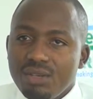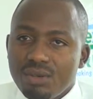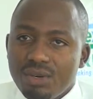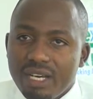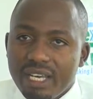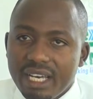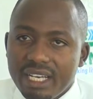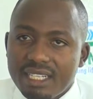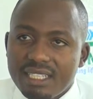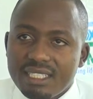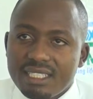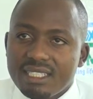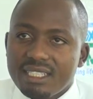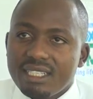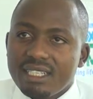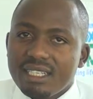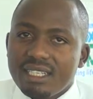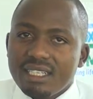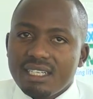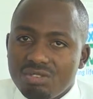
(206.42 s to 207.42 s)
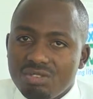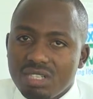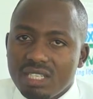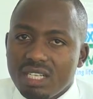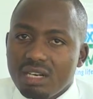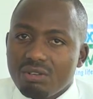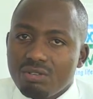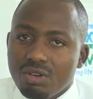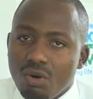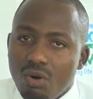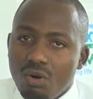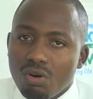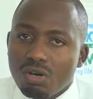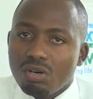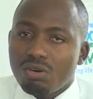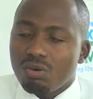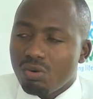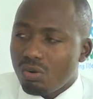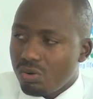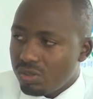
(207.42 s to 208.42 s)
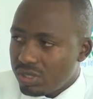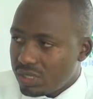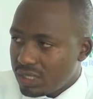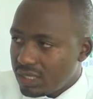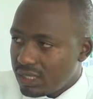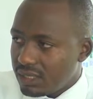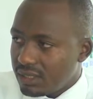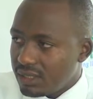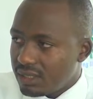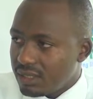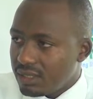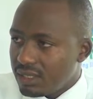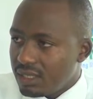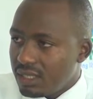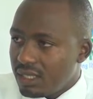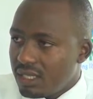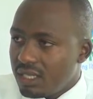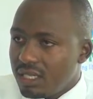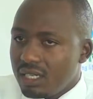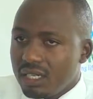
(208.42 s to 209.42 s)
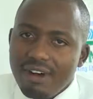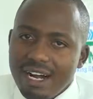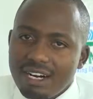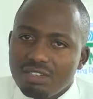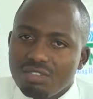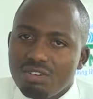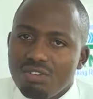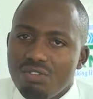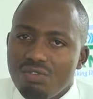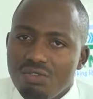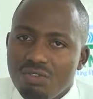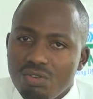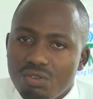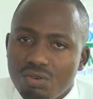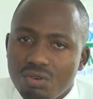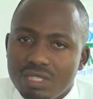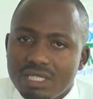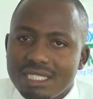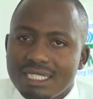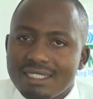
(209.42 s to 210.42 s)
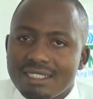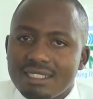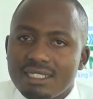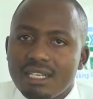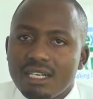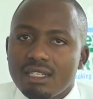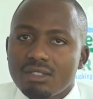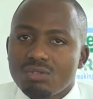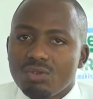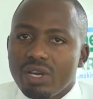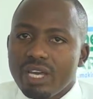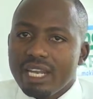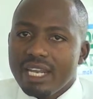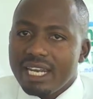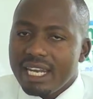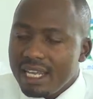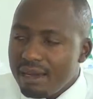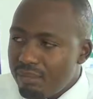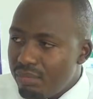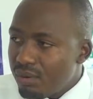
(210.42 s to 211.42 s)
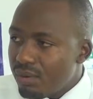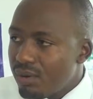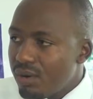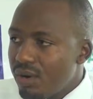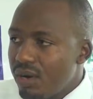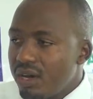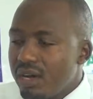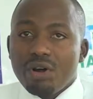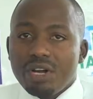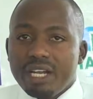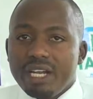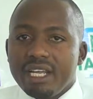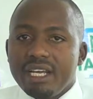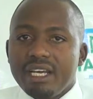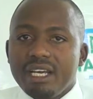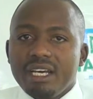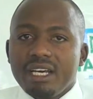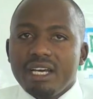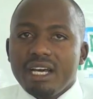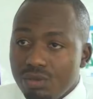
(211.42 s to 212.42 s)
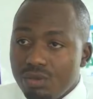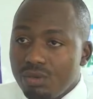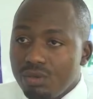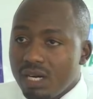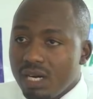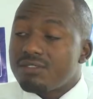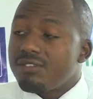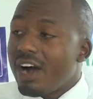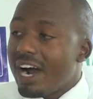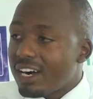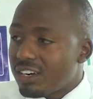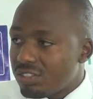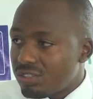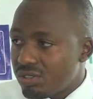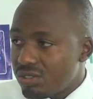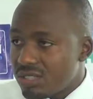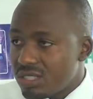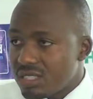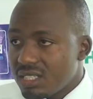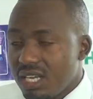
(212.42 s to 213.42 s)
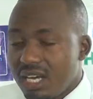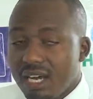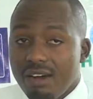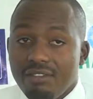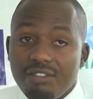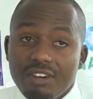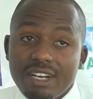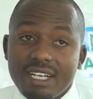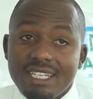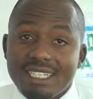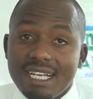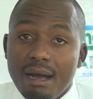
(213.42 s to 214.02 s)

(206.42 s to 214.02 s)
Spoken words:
you get a nutrient that we call glucose. The function of glucose is to enable the body to do its functions. For